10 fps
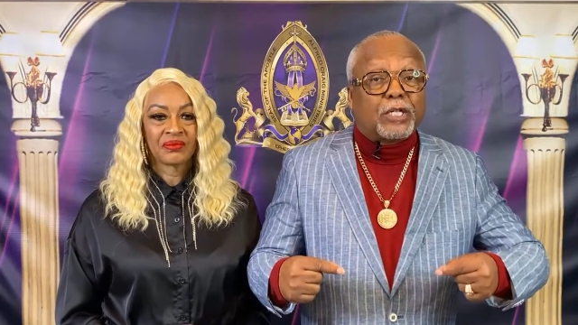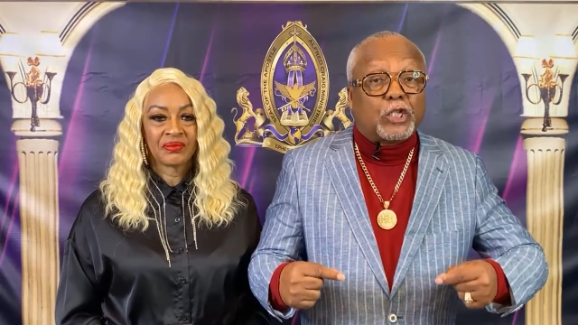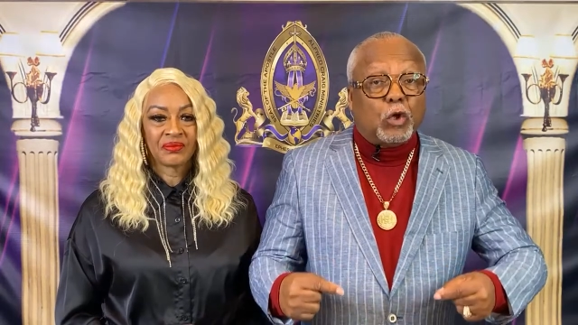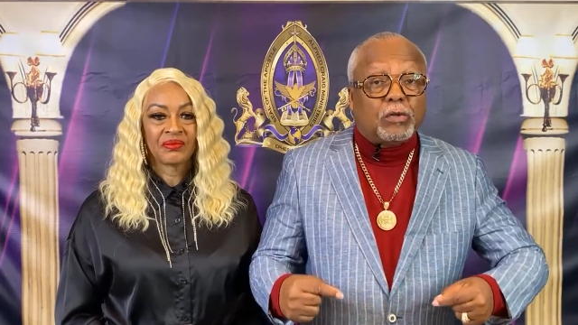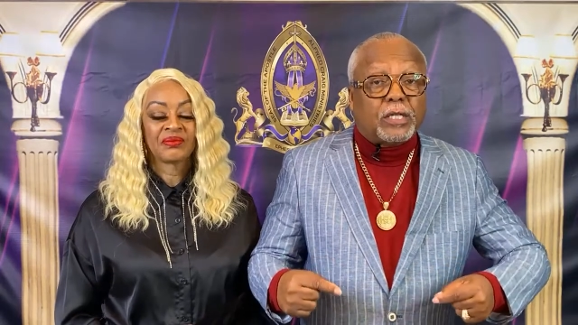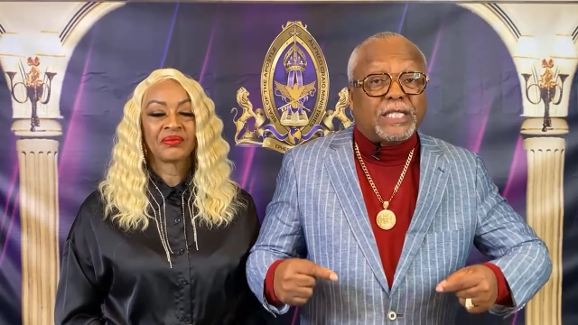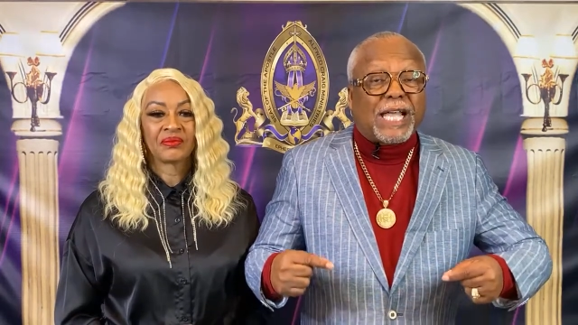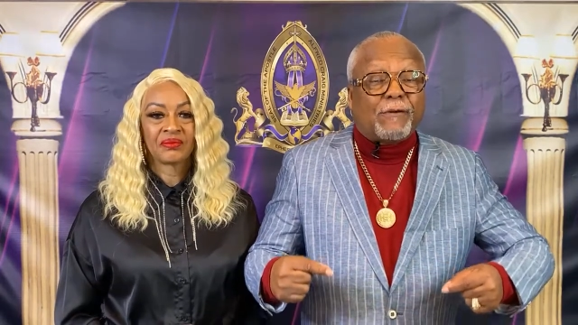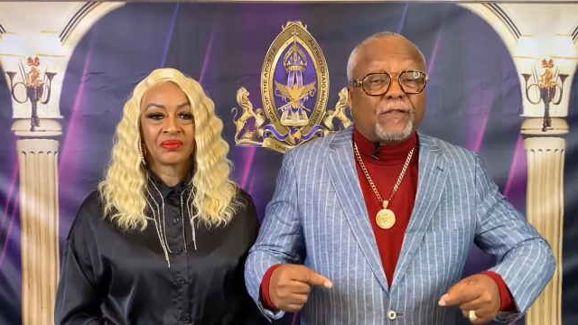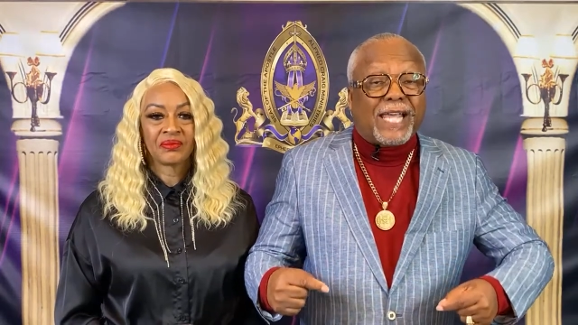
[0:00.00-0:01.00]

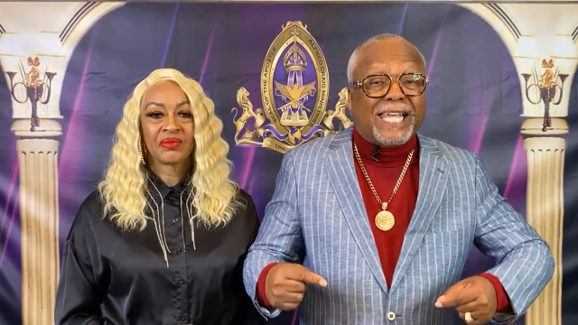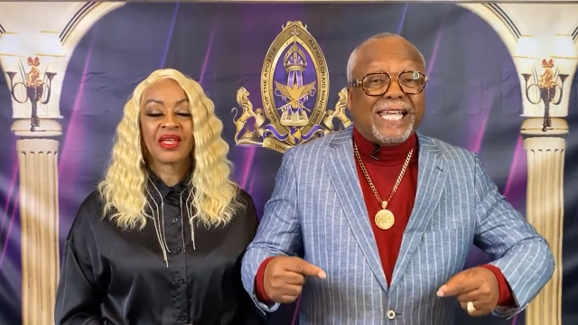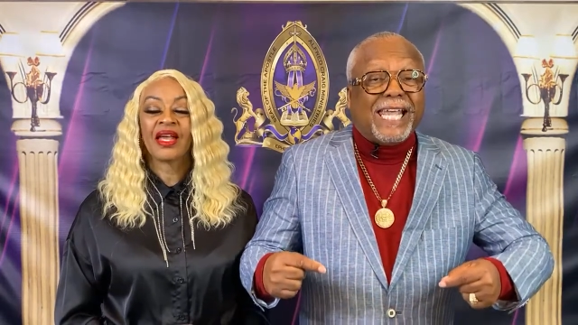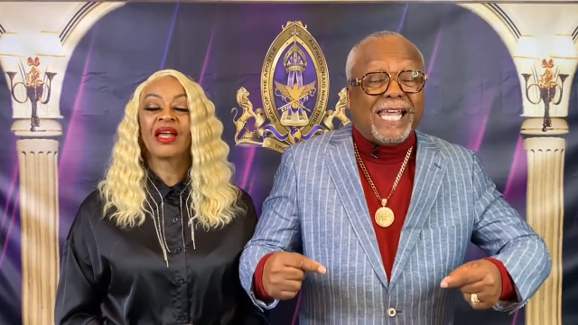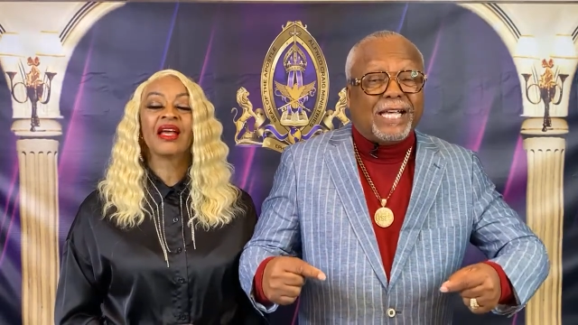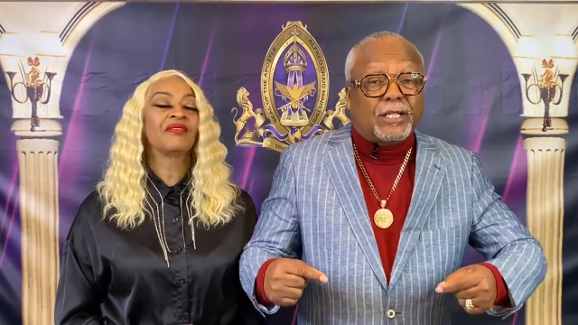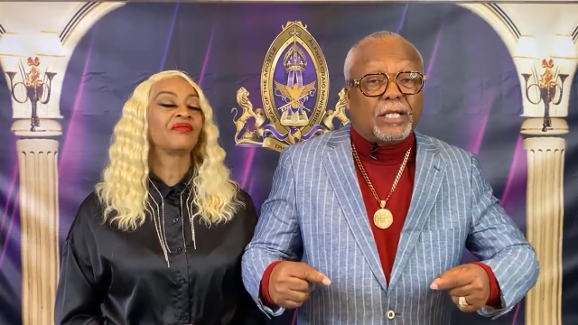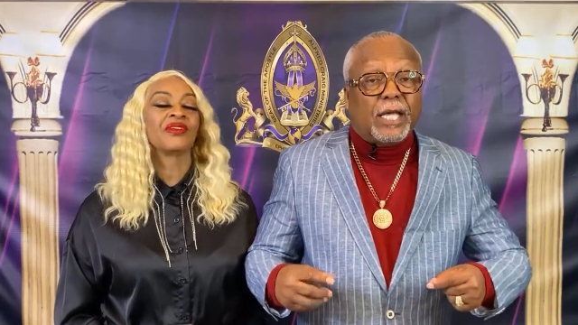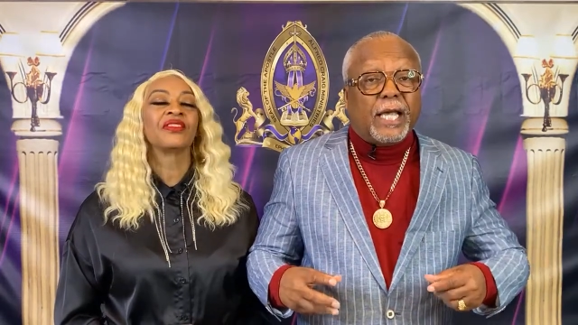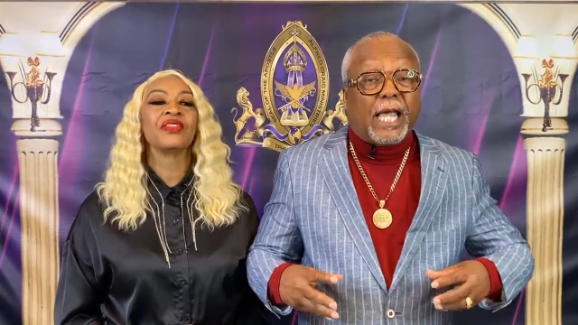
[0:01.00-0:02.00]
Speaker 1: produces everything he
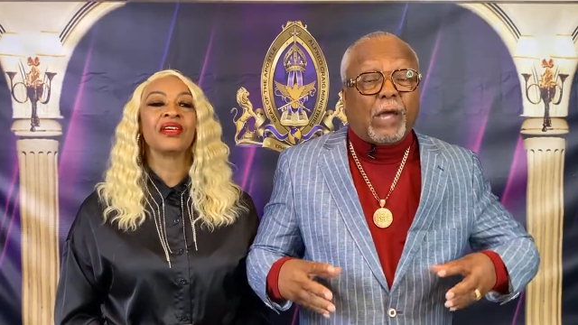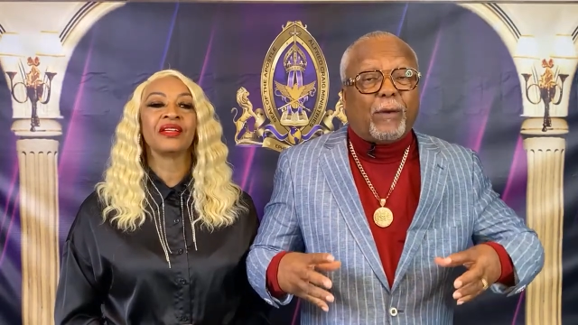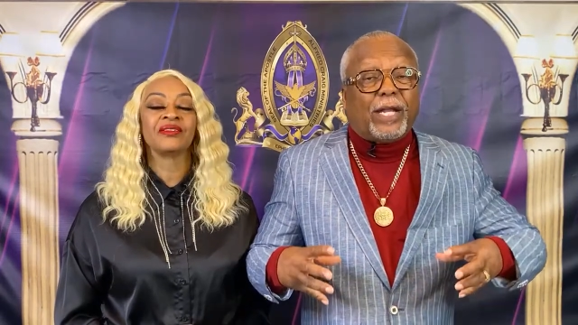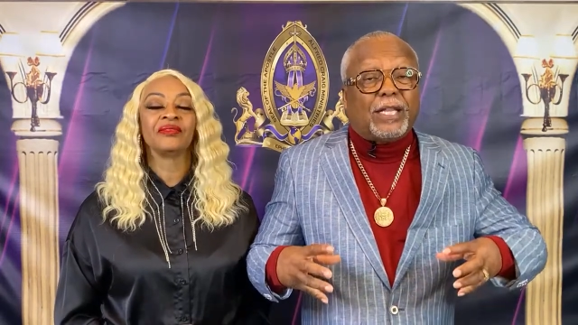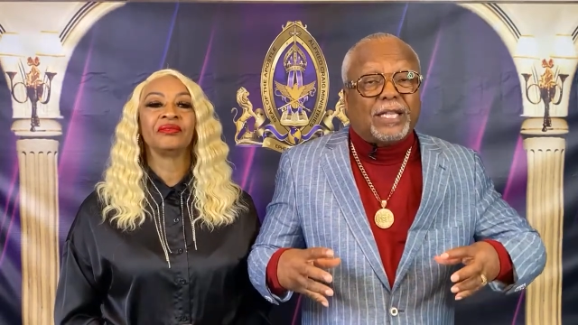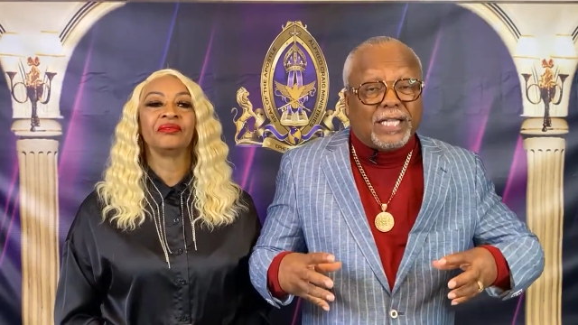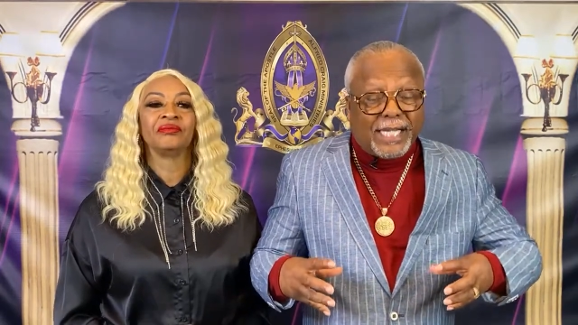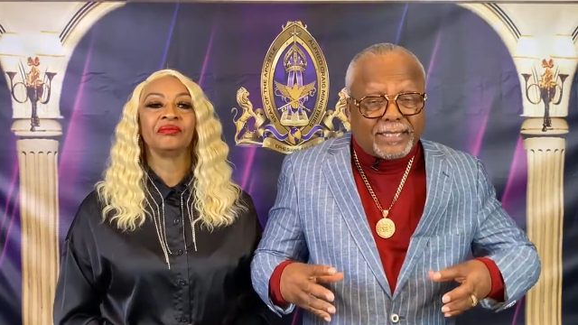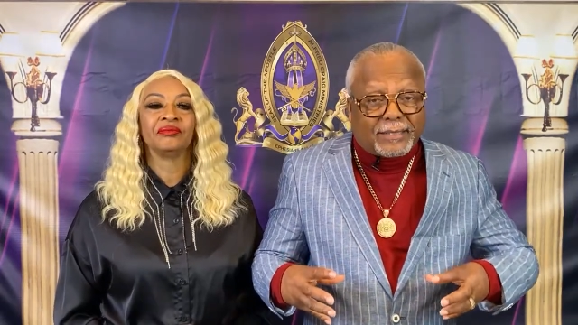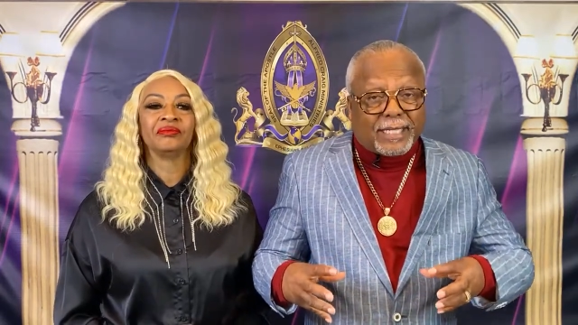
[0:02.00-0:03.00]
is, everything. it
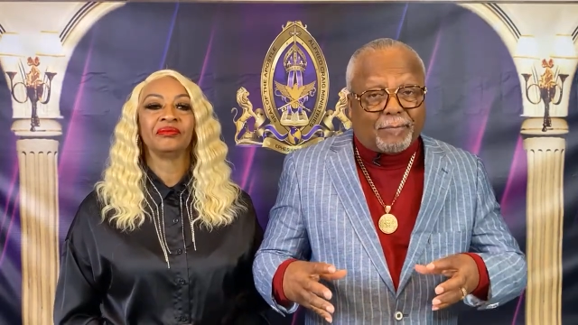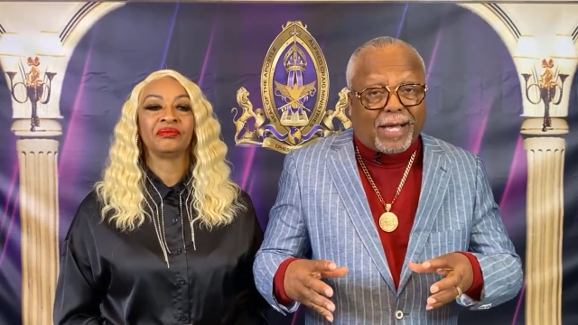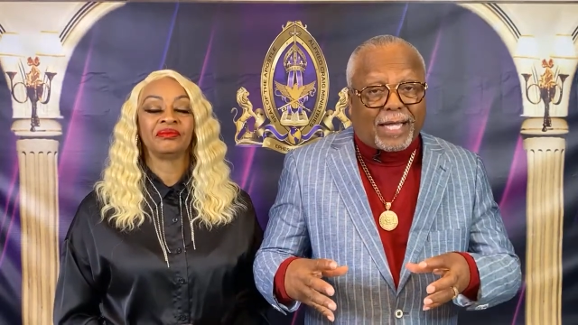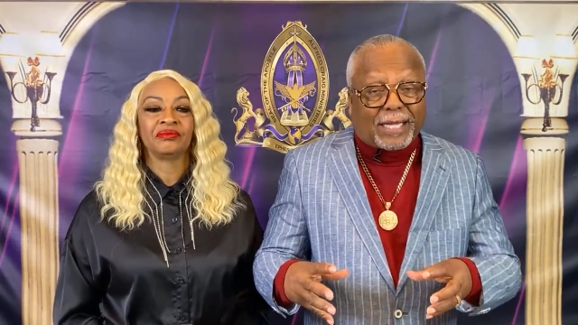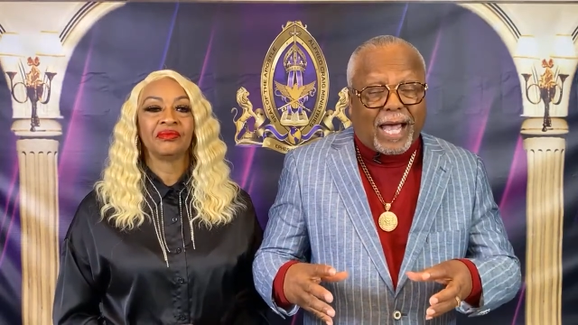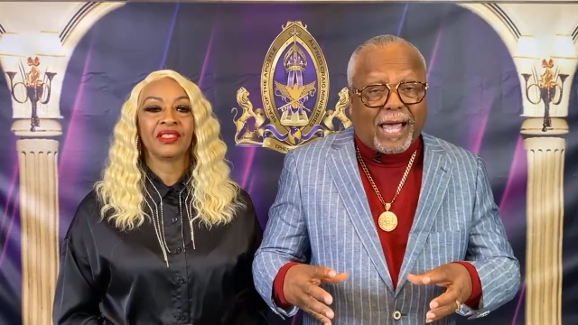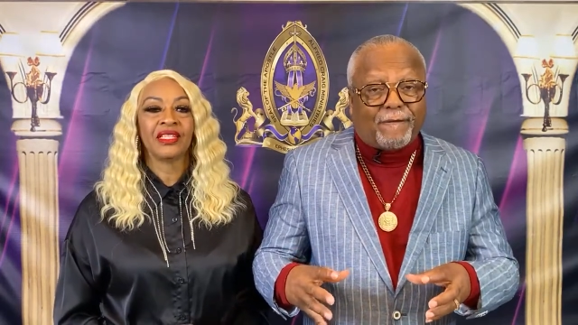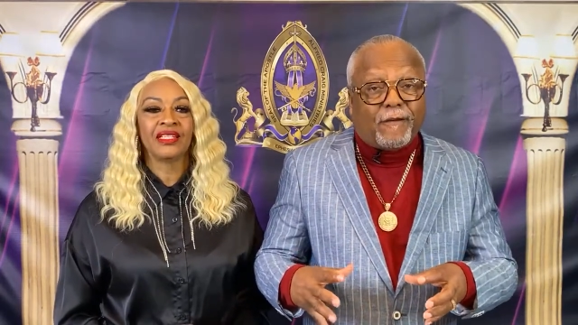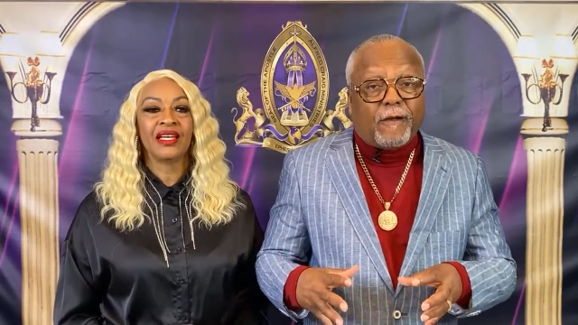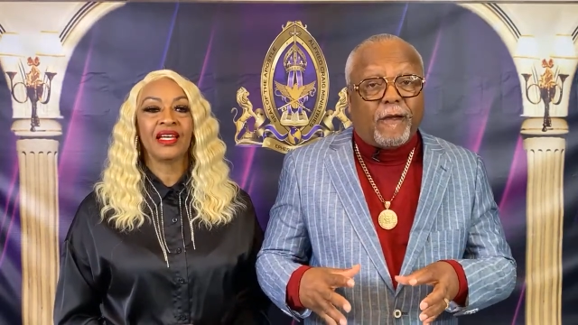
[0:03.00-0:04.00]
releases in my
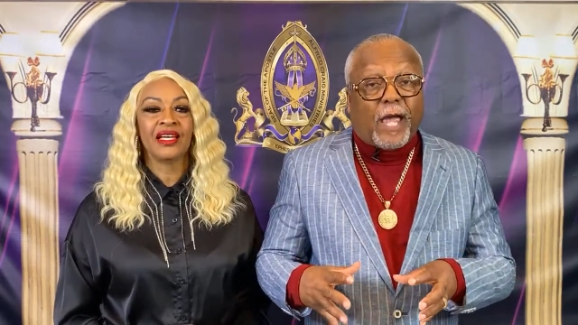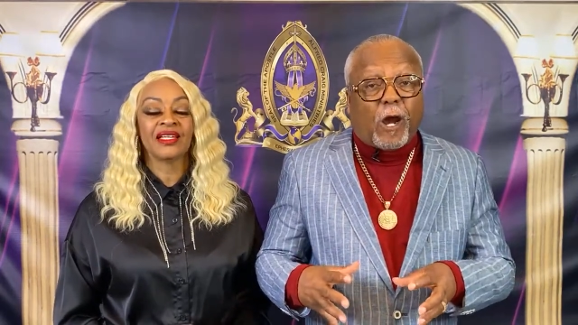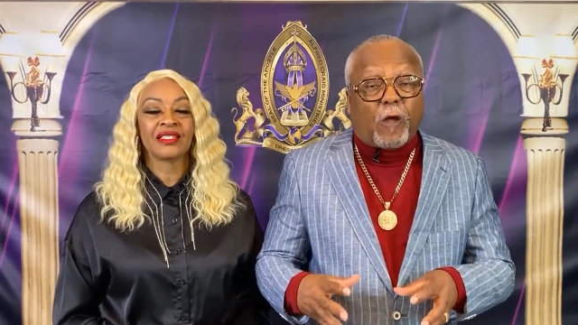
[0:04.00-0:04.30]
life yes.